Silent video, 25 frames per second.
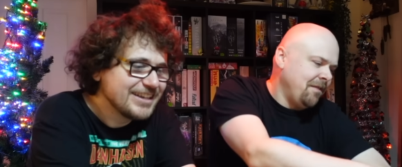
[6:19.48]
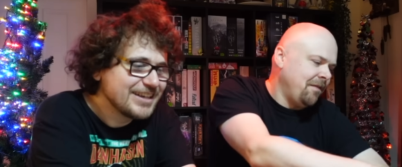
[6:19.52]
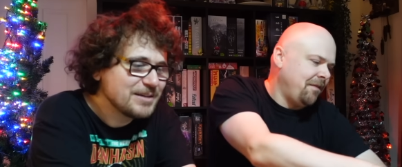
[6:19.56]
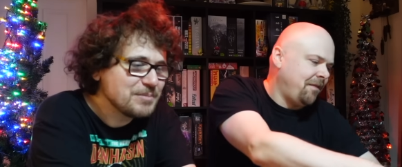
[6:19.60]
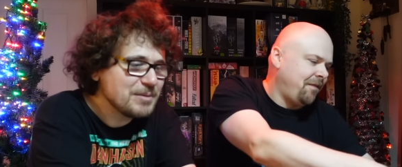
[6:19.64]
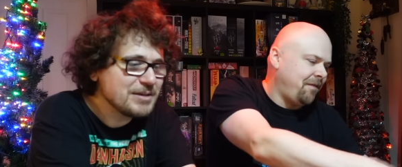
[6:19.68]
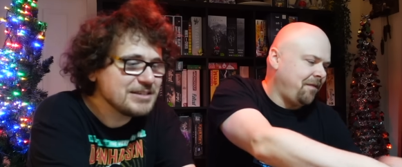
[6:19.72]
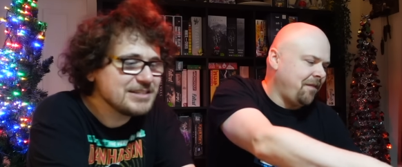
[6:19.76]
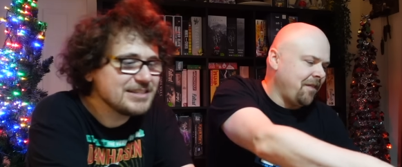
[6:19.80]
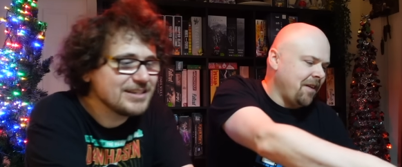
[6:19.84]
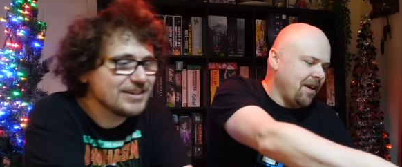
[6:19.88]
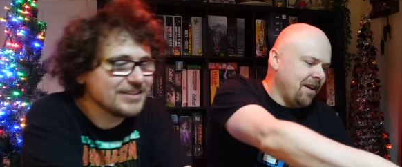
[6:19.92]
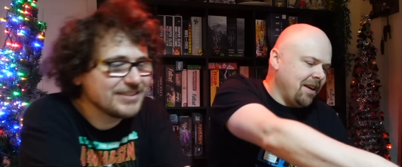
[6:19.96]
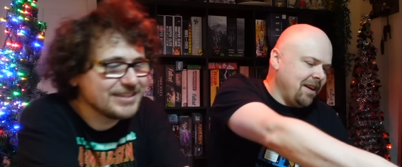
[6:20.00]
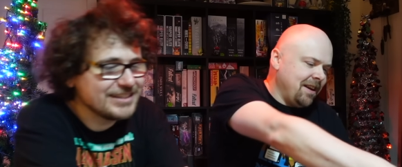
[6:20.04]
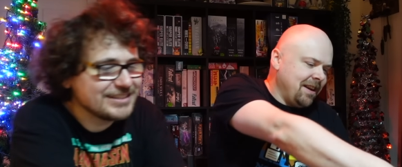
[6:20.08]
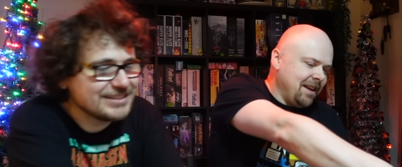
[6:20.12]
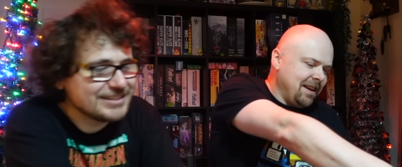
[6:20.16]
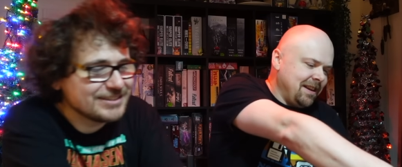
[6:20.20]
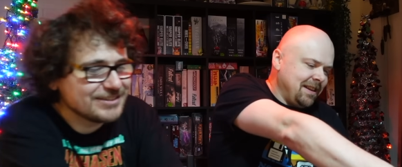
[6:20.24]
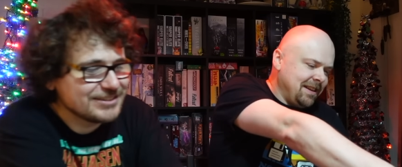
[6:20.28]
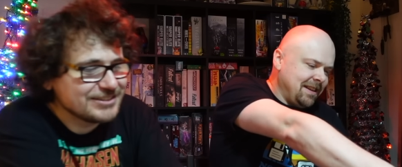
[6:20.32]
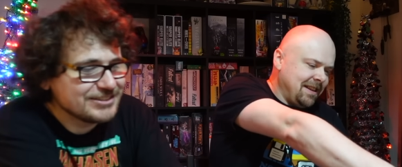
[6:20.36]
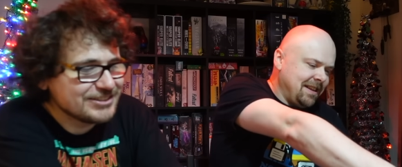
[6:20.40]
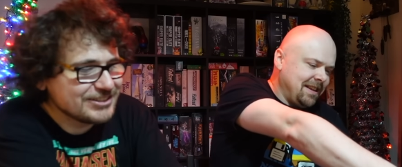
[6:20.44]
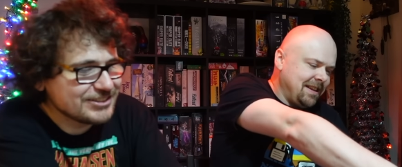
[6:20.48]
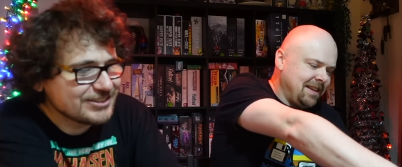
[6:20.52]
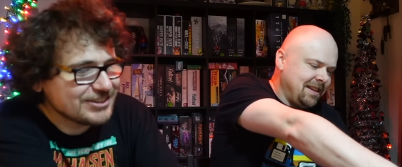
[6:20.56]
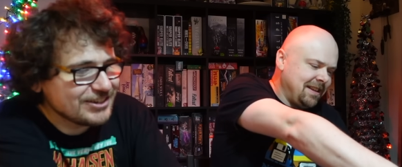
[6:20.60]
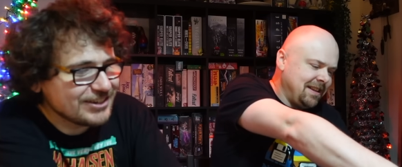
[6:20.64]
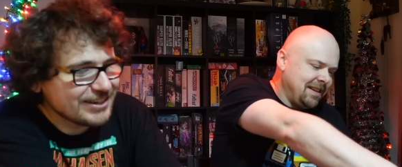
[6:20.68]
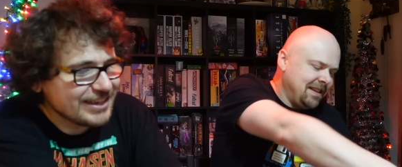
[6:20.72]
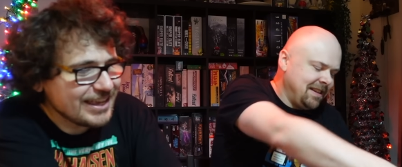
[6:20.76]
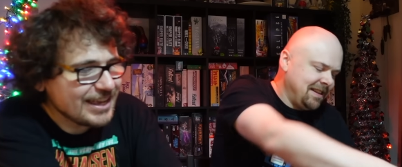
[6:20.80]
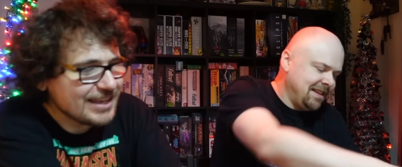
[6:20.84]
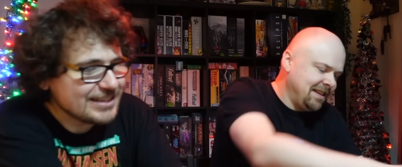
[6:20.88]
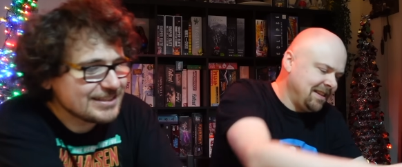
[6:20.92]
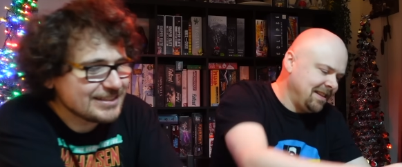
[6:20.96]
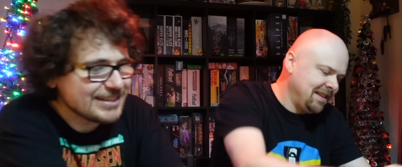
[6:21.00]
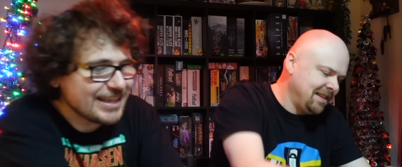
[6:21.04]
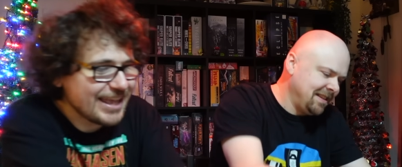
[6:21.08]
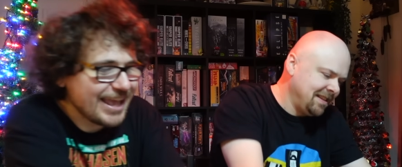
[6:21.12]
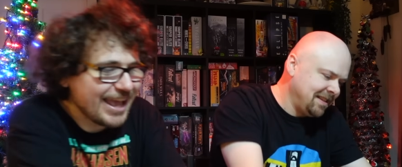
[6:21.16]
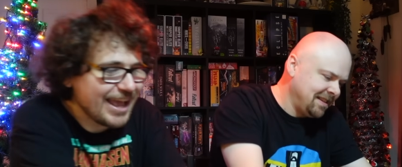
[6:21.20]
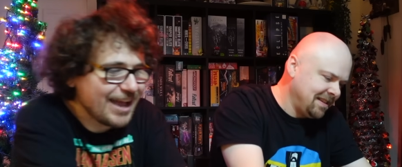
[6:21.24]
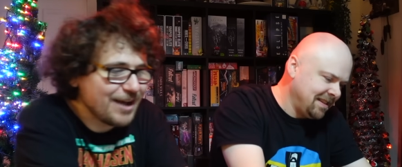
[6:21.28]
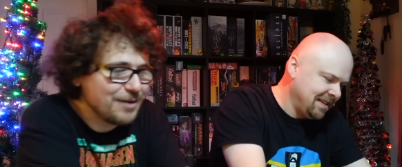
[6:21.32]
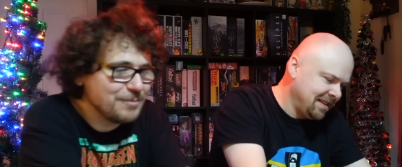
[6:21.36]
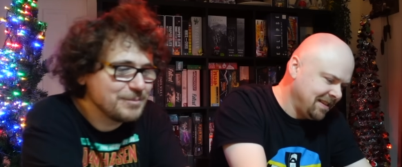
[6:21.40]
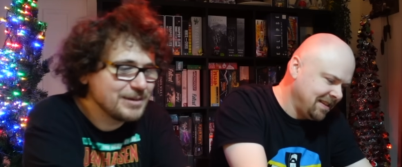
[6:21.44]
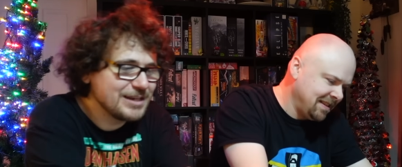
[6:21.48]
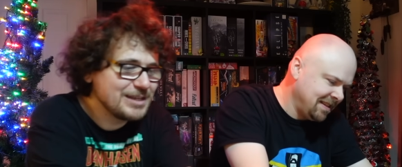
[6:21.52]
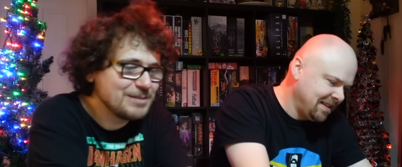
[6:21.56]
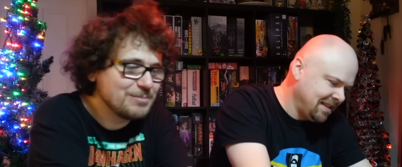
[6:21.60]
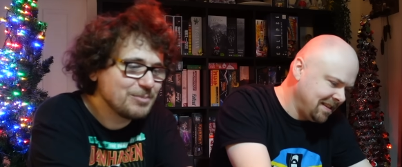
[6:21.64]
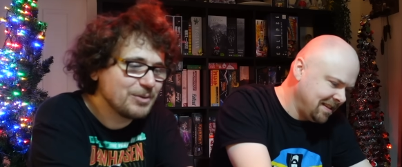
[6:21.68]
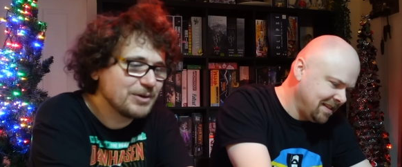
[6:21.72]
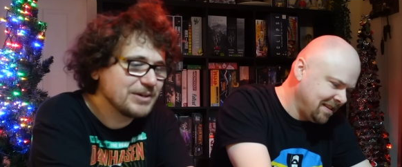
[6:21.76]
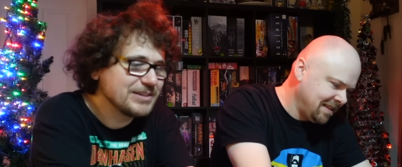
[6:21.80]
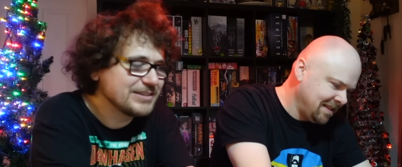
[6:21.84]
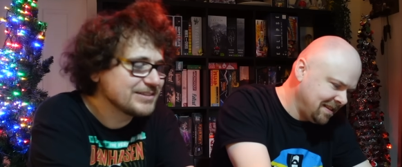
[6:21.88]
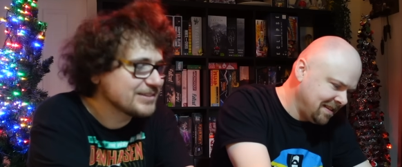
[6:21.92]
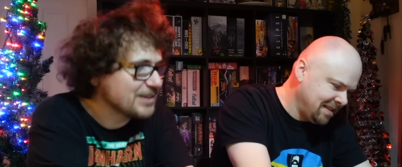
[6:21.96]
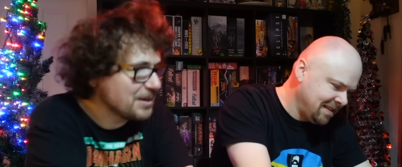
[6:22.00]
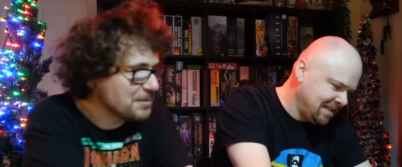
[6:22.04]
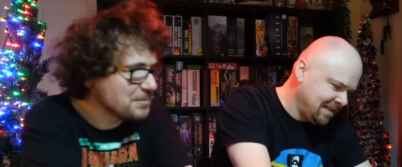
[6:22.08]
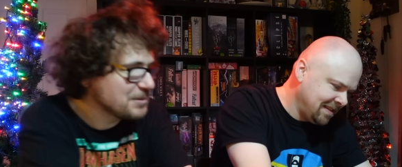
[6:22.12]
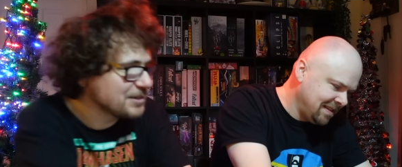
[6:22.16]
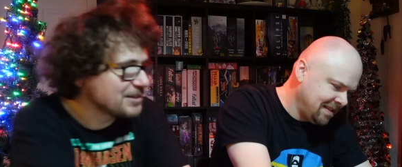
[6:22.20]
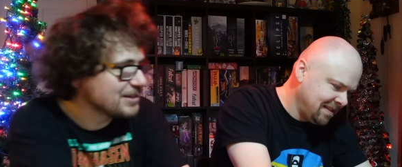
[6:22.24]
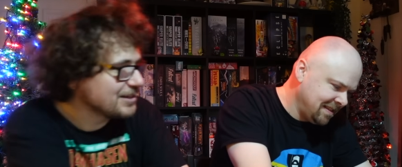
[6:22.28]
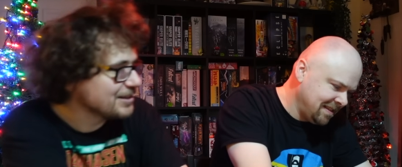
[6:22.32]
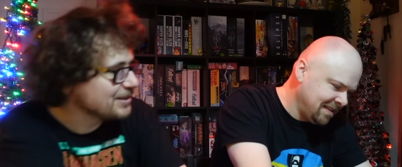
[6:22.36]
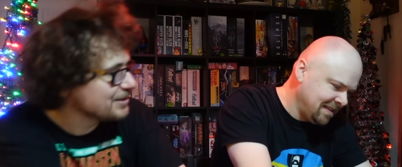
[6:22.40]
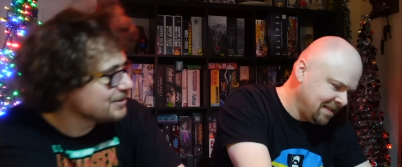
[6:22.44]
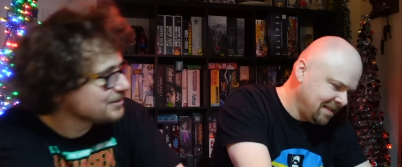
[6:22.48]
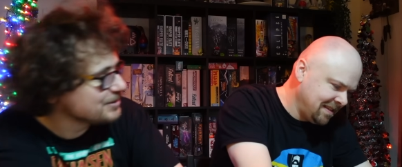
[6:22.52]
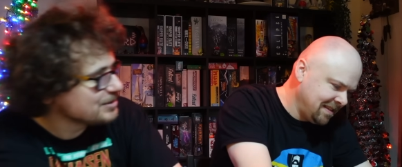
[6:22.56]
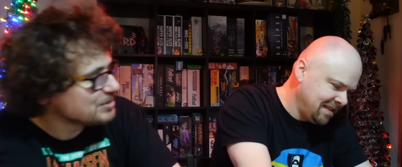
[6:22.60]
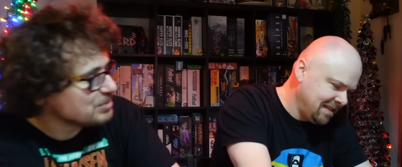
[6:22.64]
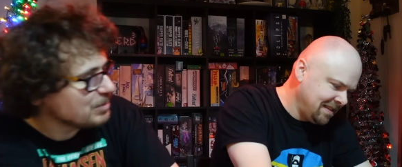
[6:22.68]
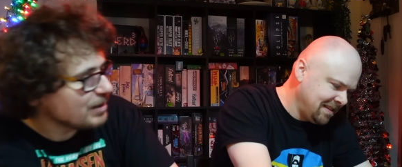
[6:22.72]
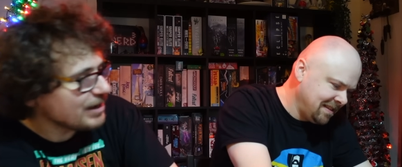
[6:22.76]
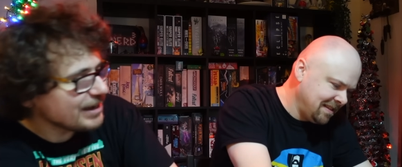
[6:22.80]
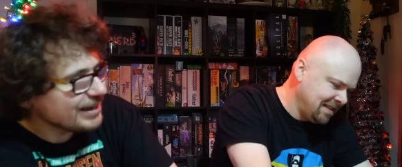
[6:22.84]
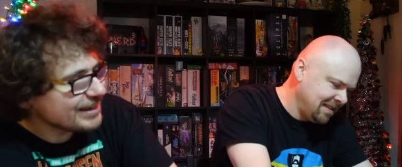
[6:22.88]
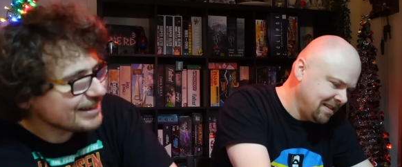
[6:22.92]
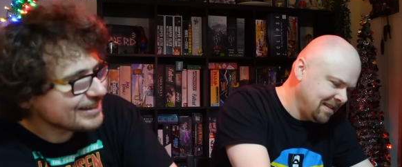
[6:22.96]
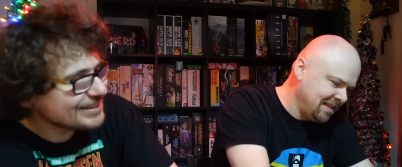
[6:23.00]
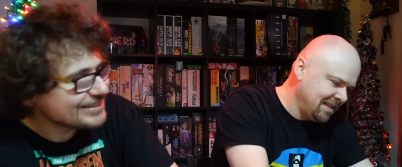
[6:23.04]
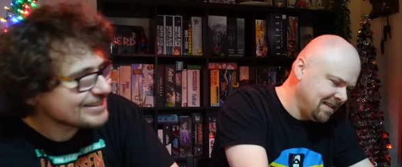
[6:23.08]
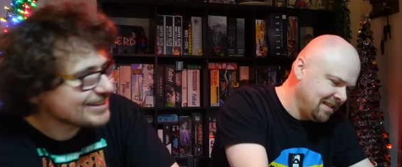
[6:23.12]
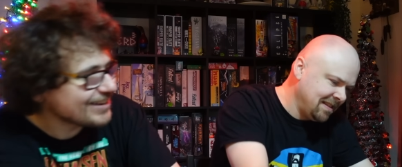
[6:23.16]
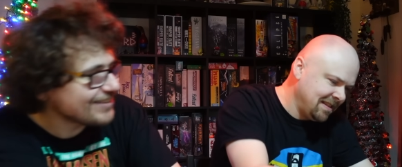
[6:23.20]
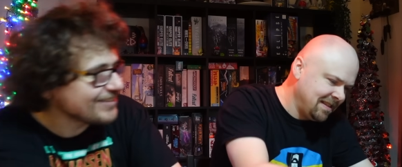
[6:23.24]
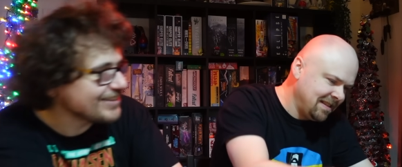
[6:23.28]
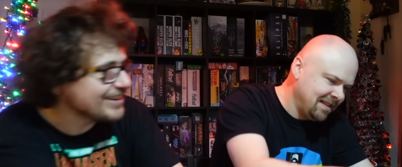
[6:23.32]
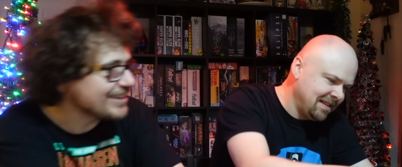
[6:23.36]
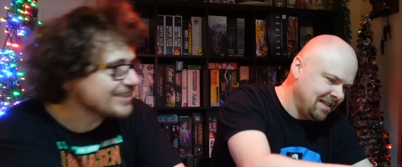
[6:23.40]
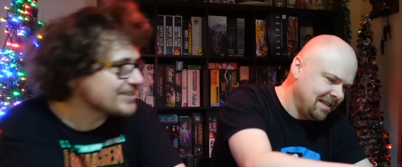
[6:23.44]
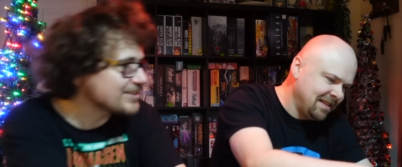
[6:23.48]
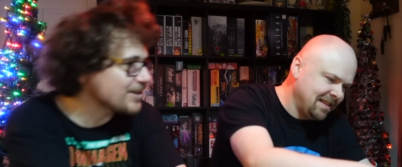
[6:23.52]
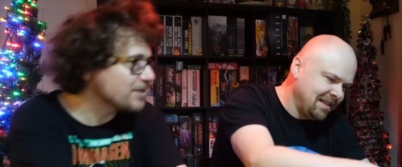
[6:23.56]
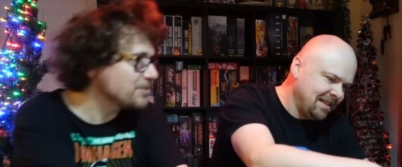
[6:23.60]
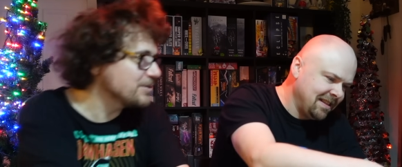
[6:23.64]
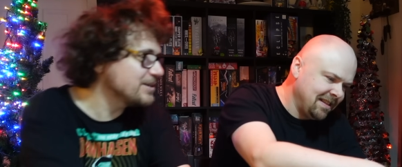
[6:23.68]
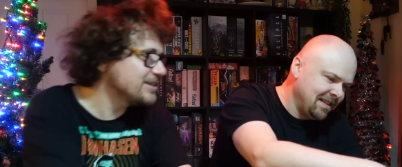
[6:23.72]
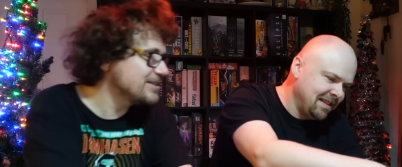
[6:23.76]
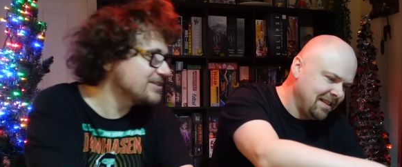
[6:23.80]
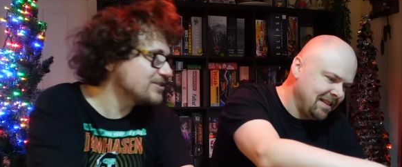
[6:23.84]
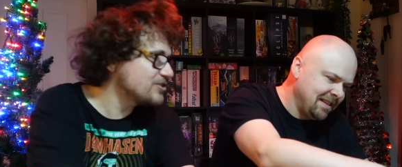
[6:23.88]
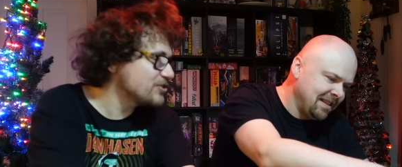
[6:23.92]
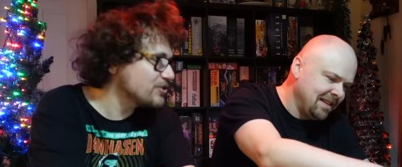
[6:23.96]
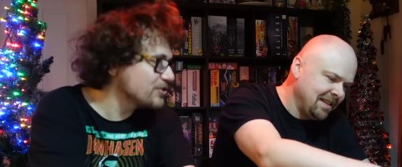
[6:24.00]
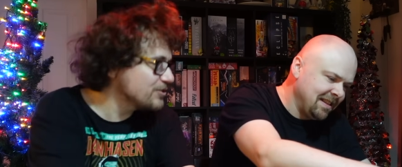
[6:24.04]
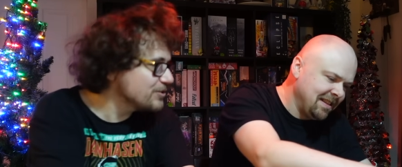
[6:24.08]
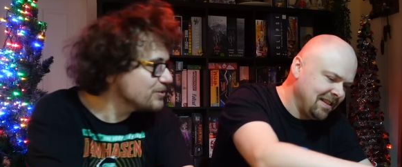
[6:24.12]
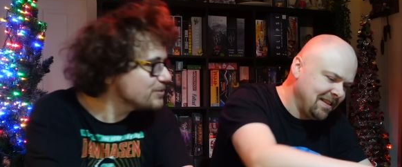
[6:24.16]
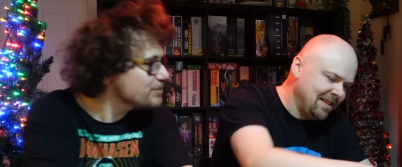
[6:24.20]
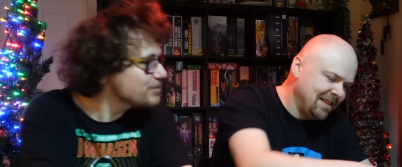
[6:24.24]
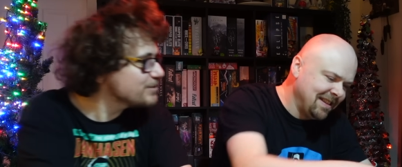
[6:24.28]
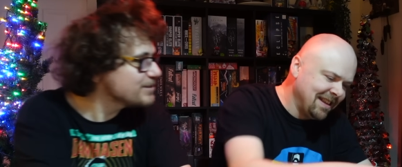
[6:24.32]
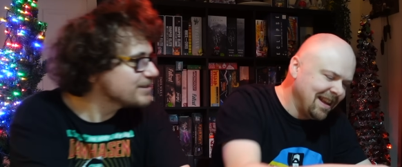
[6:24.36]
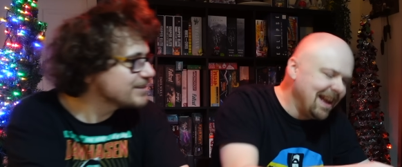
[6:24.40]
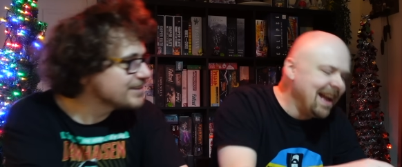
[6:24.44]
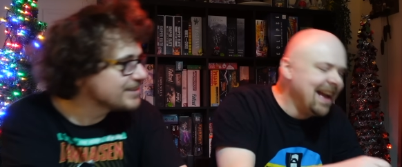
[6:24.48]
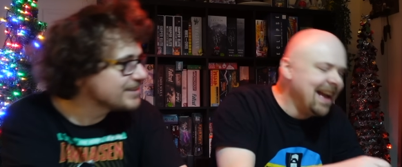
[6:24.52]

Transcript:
Speaker 1: You can basically on this series just got to guess how many points I'm going to lose by because currently it's only two.